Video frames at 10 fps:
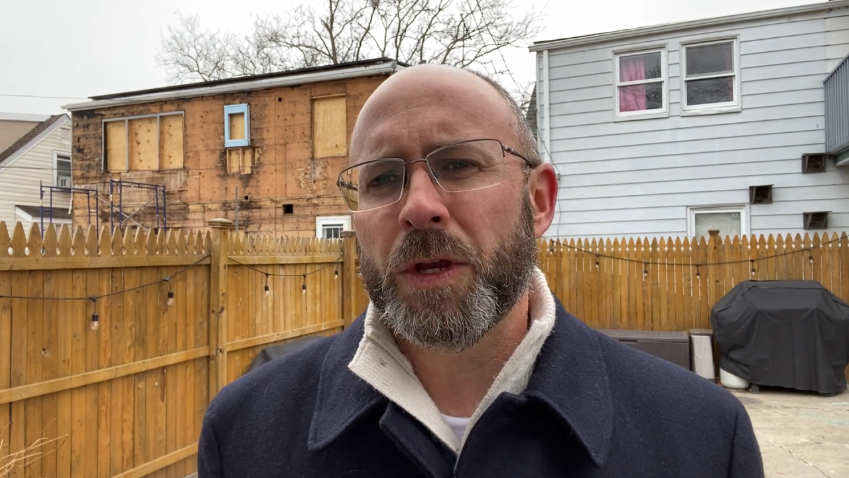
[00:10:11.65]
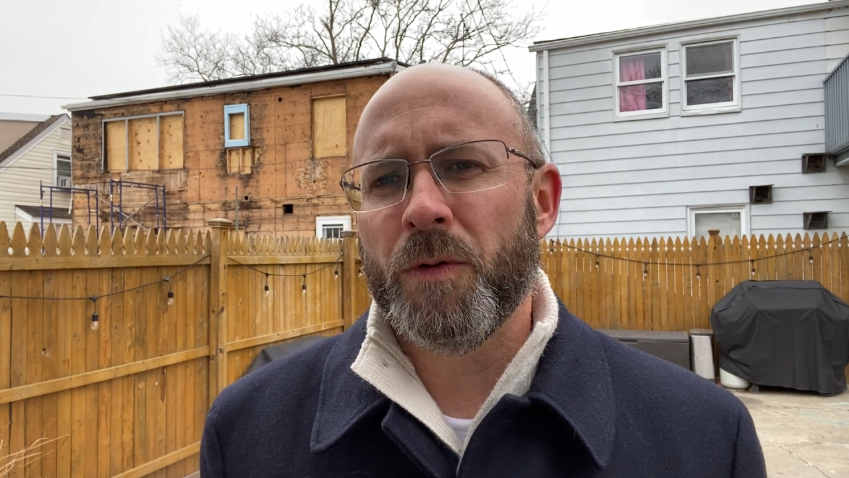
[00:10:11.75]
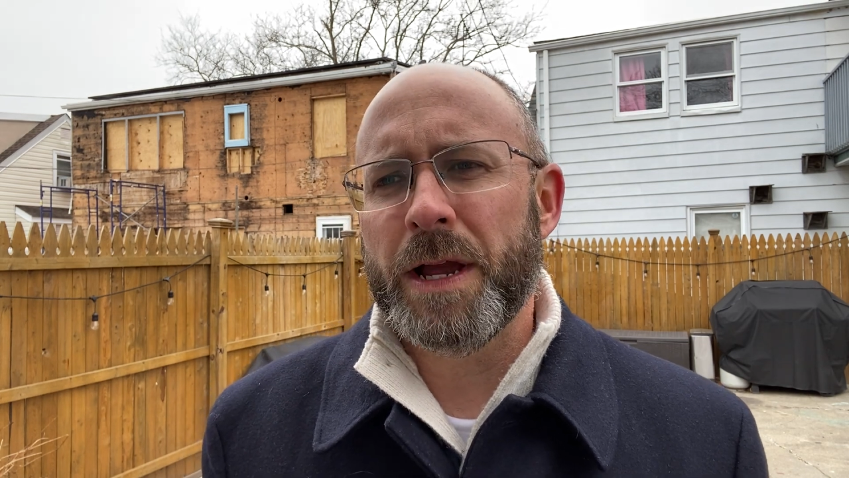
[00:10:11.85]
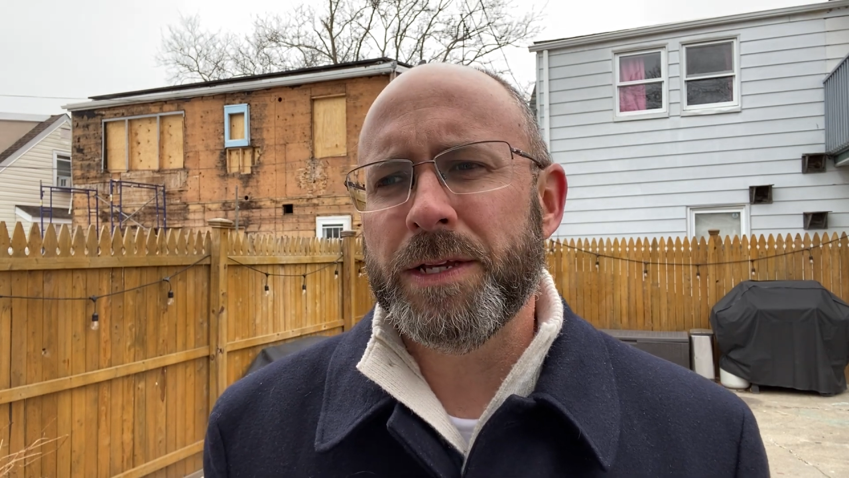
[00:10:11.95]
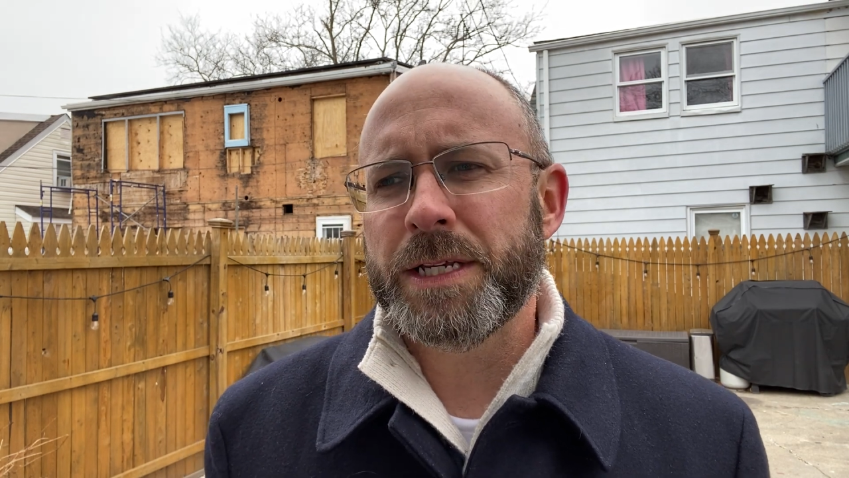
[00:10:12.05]

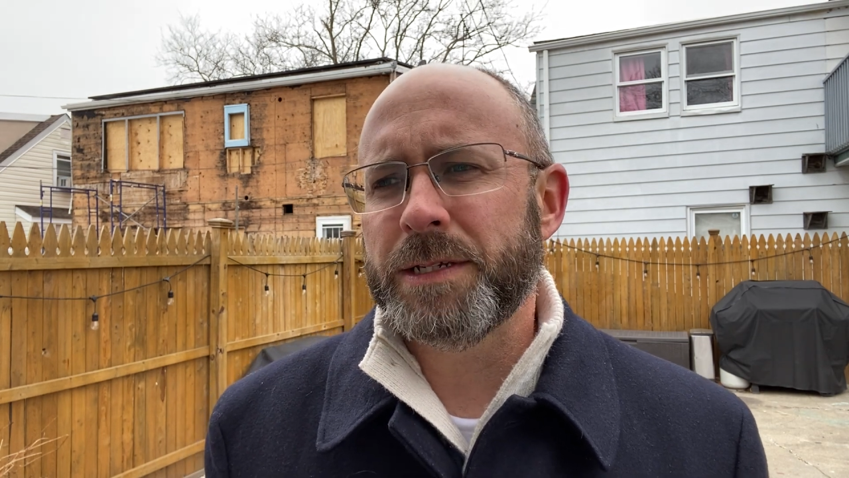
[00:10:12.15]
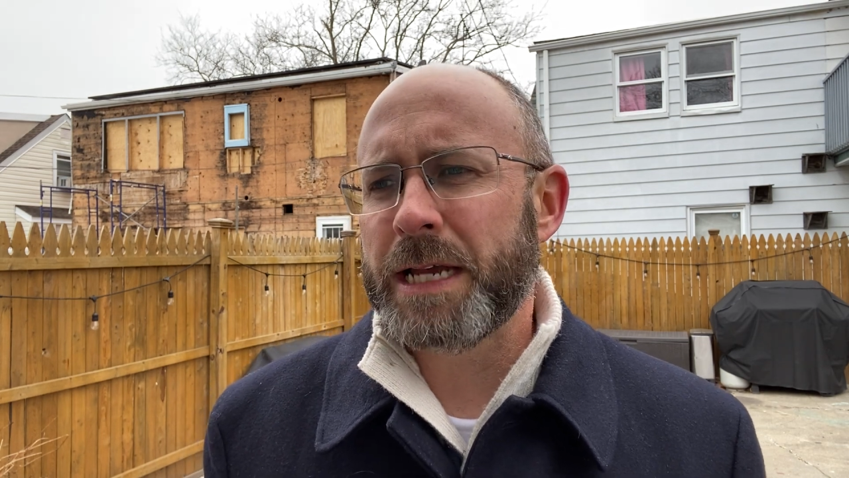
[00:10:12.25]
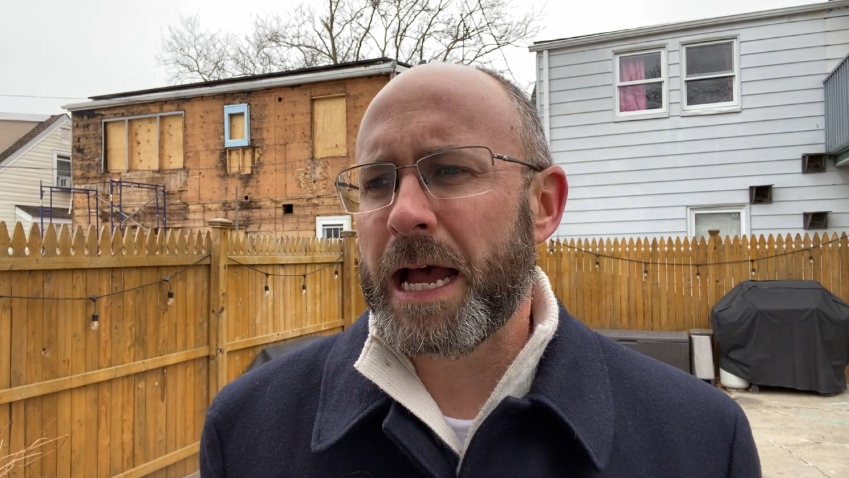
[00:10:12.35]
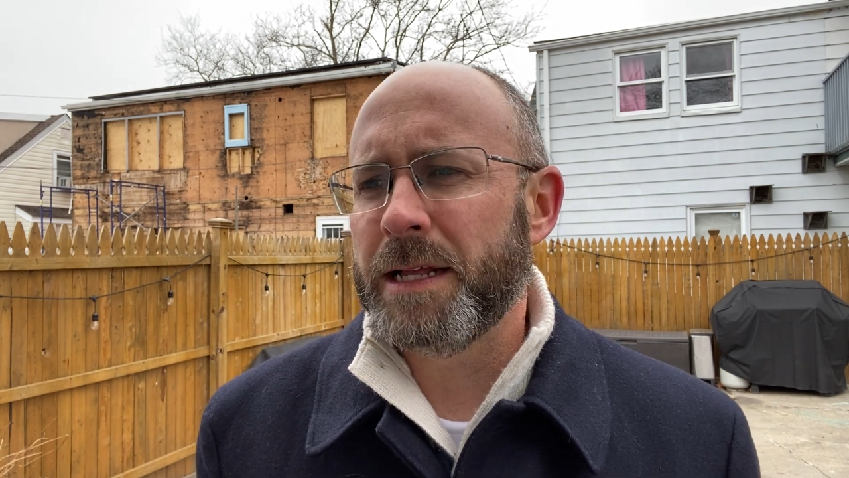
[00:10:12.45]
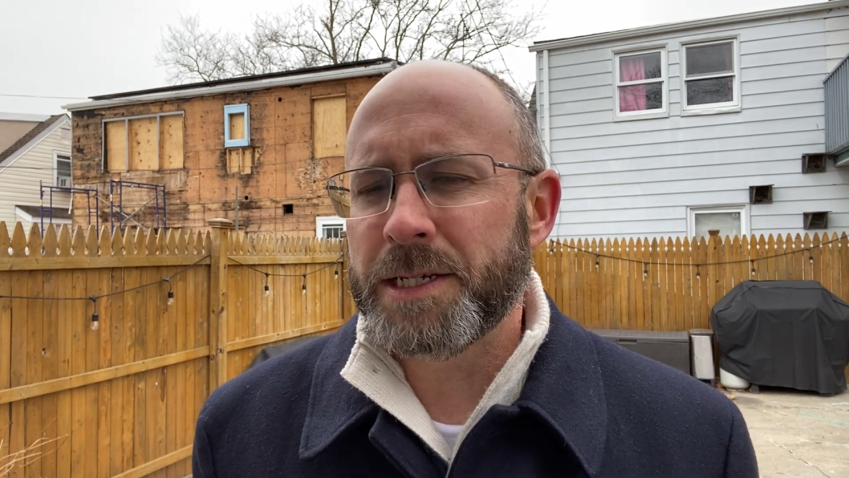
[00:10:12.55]
Grace is
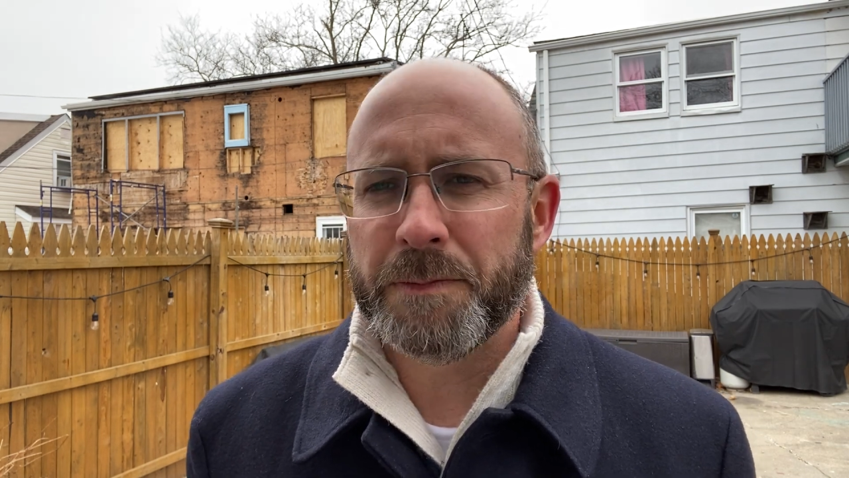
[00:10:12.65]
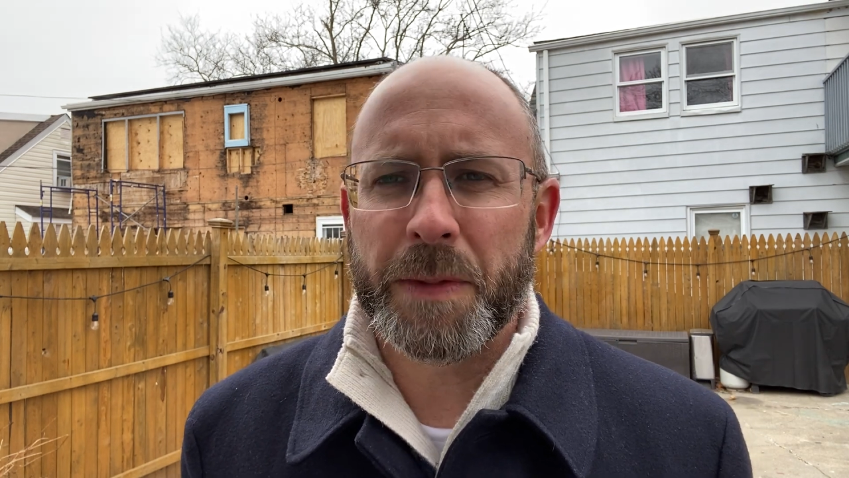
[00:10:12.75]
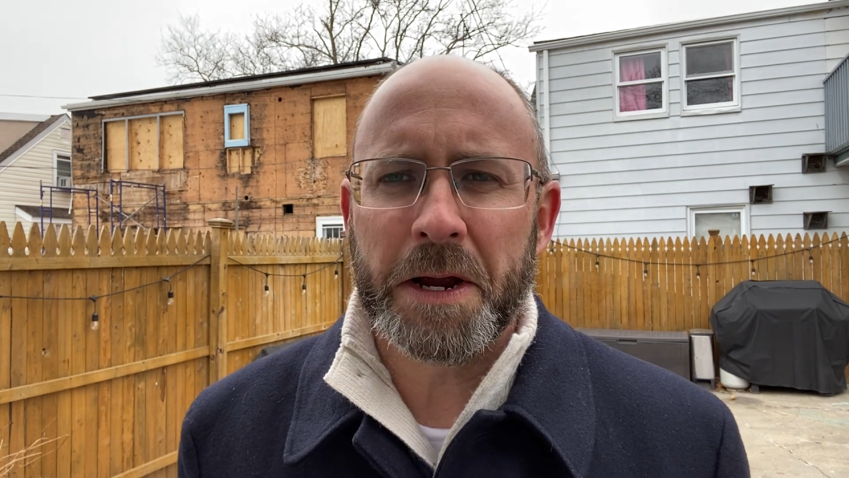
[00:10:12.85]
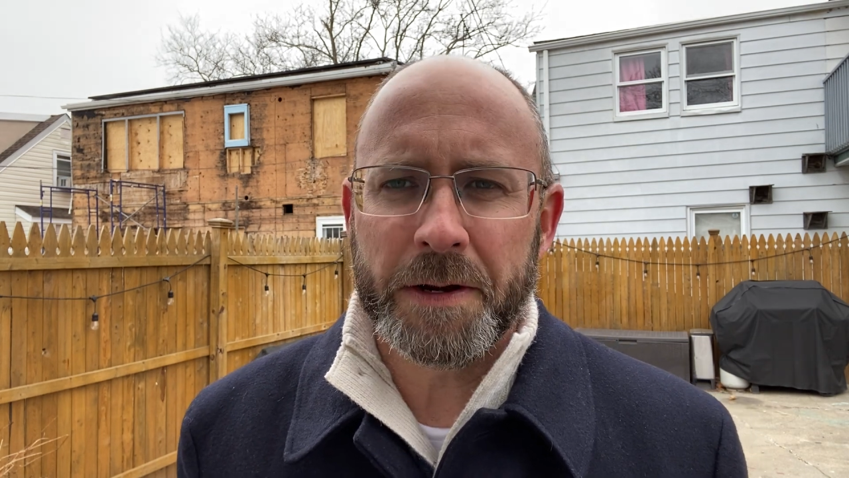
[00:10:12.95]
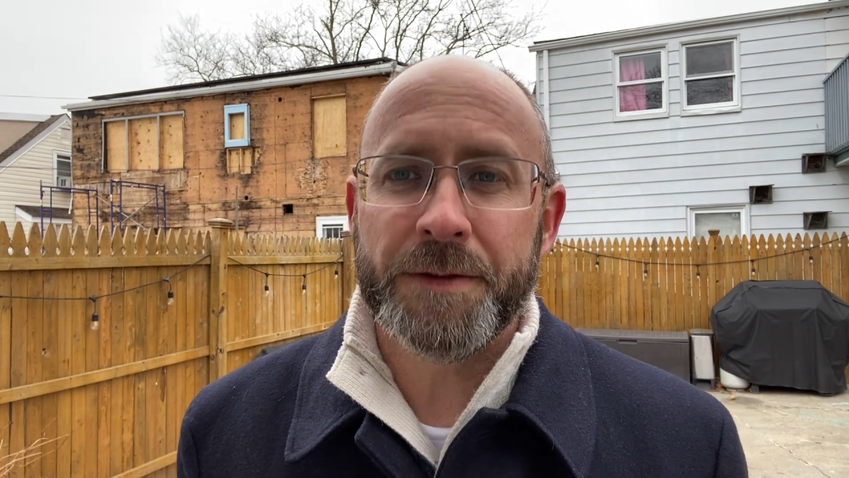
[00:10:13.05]
God's
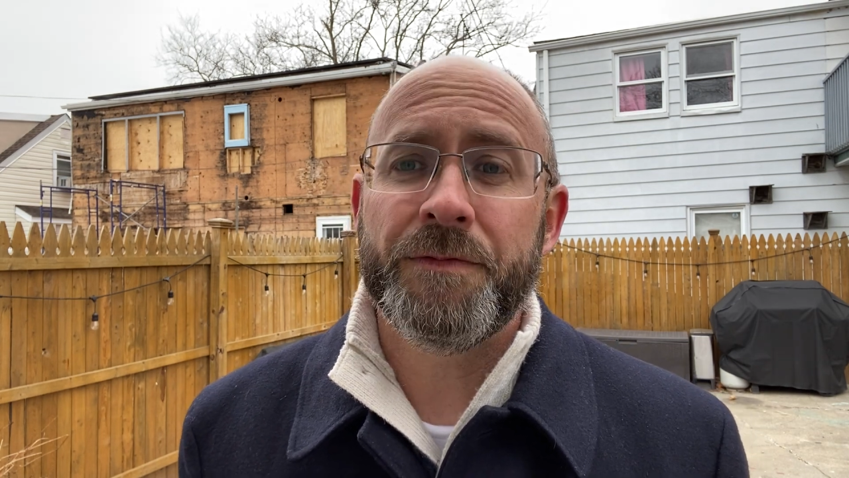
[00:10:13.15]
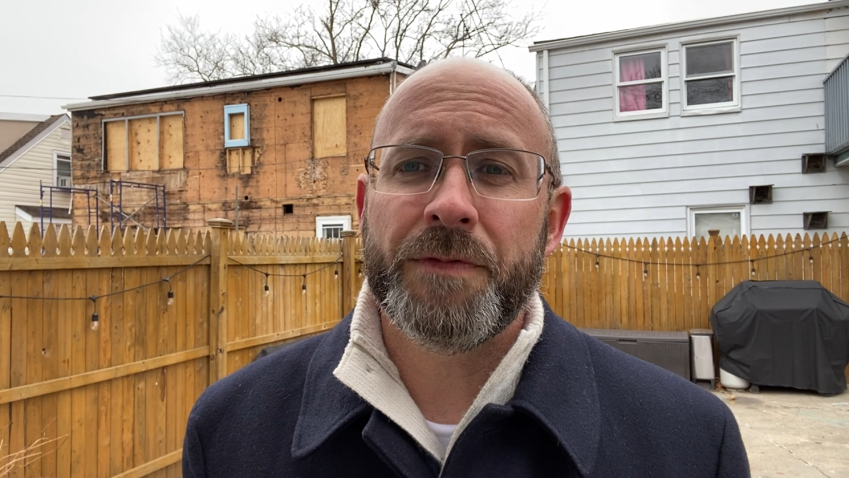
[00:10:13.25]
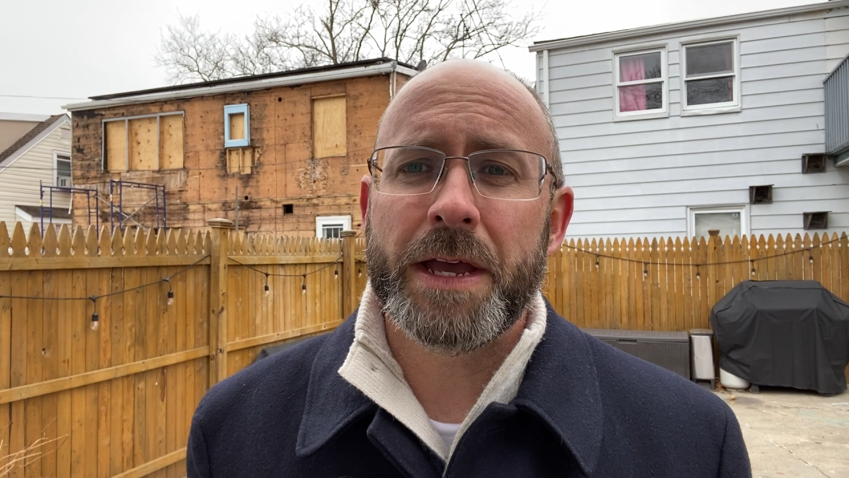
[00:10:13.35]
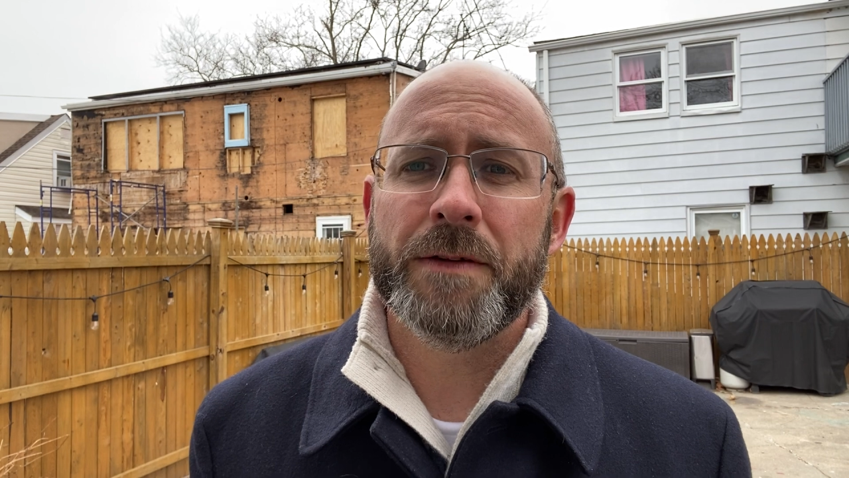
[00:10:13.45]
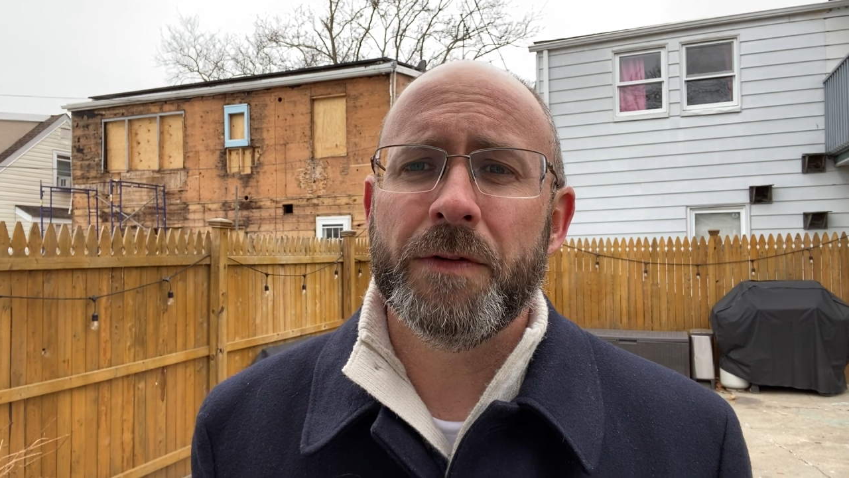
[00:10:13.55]
unmerited
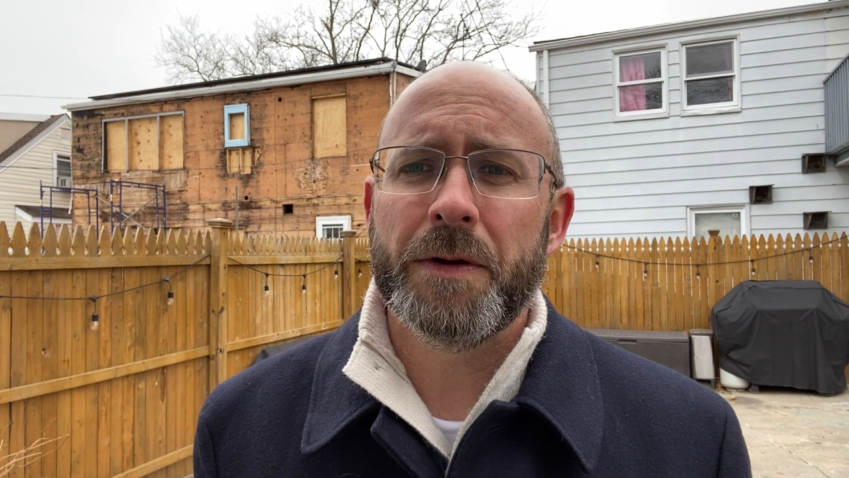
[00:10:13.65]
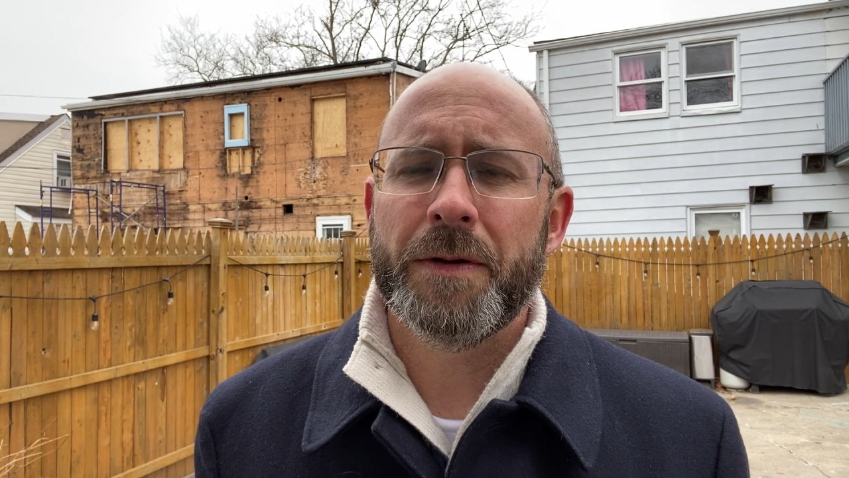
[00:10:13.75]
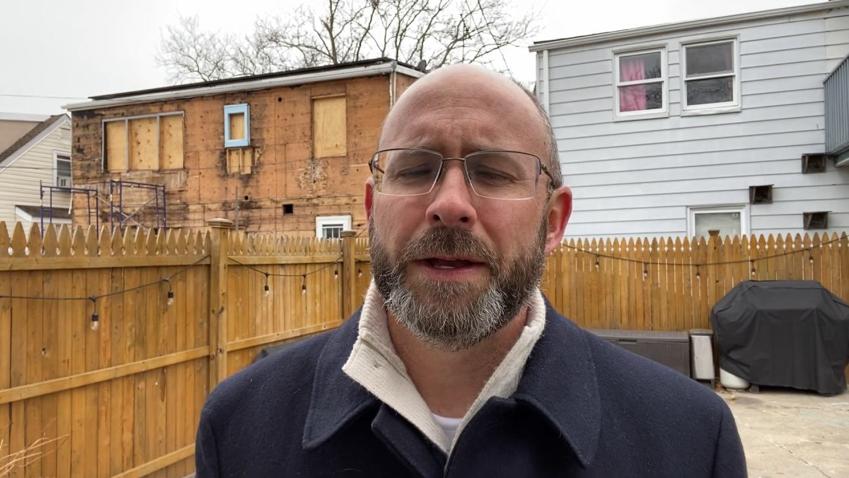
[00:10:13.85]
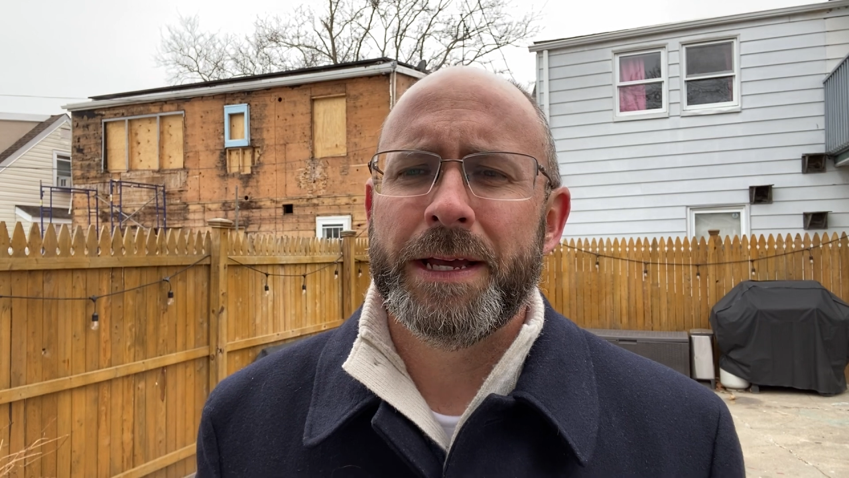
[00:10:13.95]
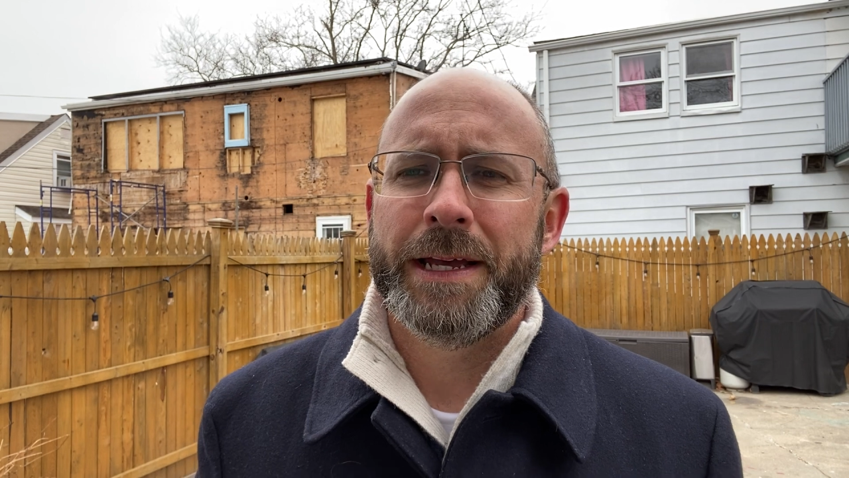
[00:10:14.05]
favor.